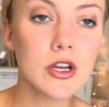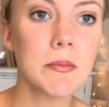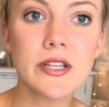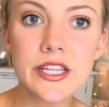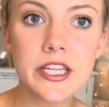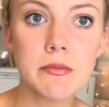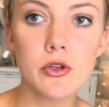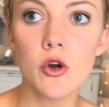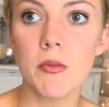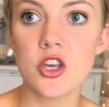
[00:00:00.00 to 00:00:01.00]
completely
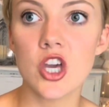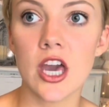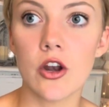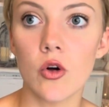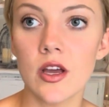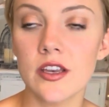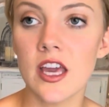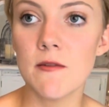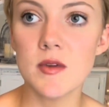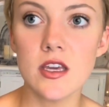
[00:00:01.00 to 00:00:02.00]
blew up my channel
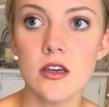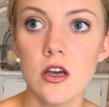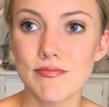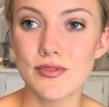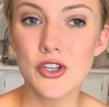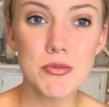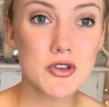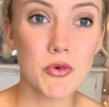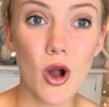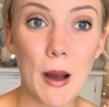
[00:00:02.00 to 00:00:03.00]
and gave me so
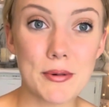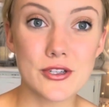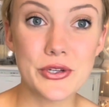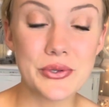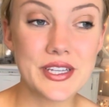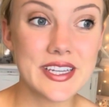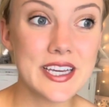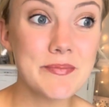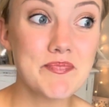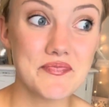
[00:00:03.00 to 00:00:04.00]
much more
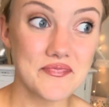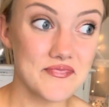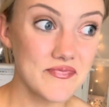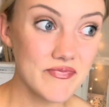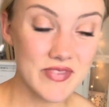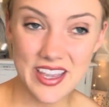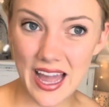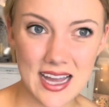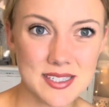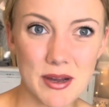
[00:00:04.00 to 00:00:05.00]
opportunity.
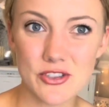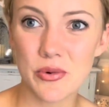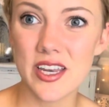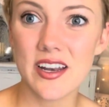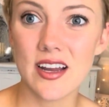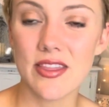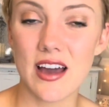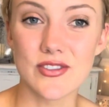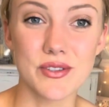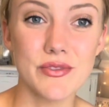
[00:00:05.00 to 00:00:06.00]
It has about
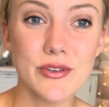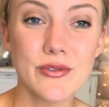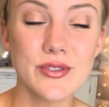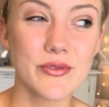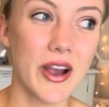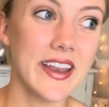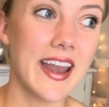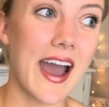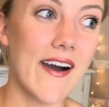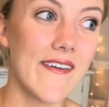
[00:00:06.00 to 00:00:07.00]
29,000 views
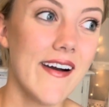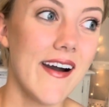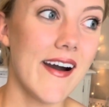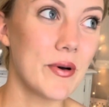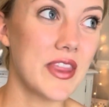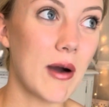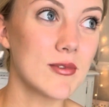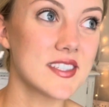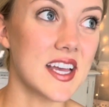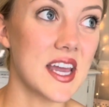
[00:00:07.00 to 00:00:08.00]
right now, but
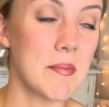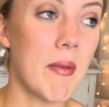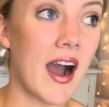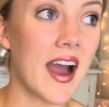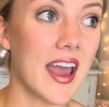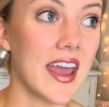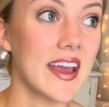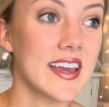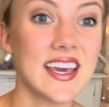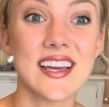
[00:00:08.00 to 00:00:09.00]
that was like
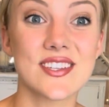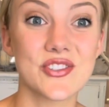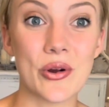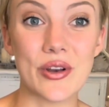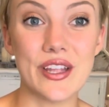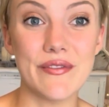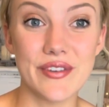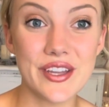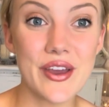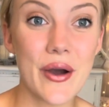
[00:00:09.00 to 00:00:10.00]
my
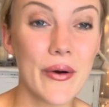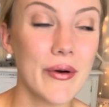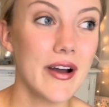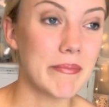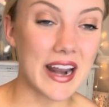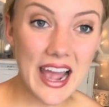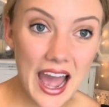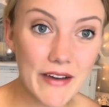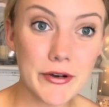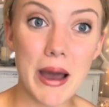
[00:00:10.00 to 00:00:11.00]
kickstarting video. But I
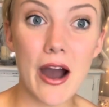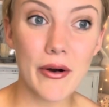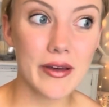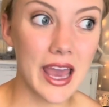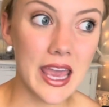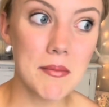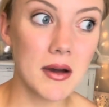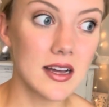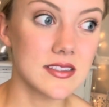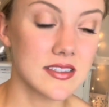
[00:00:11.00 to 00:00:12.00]
have about 8
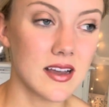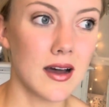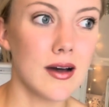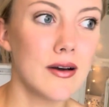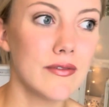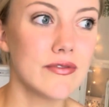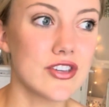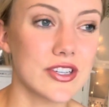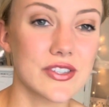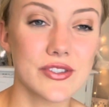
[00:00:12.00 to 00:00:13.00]
months
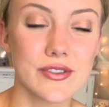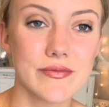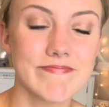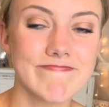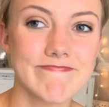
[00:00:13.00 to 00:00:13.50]
of just